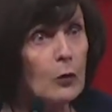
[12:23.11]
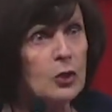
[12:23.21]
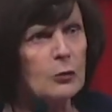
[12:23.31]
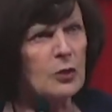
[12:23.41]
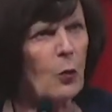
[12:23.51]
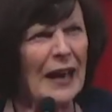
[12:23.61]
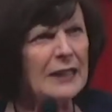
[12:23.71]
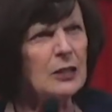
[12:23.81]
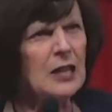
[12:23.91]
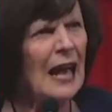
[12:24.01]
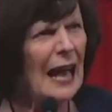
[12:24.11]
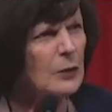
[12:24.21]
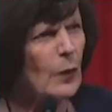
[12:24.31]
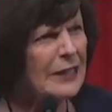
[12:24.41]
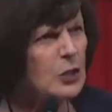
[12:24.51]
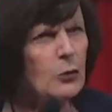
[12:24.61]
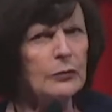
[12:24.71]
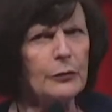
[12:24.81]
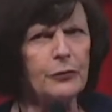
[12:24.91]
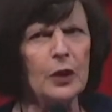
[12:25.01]
She goes, why did you
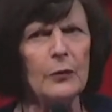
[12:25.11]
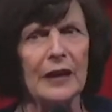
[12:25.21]
overflow it?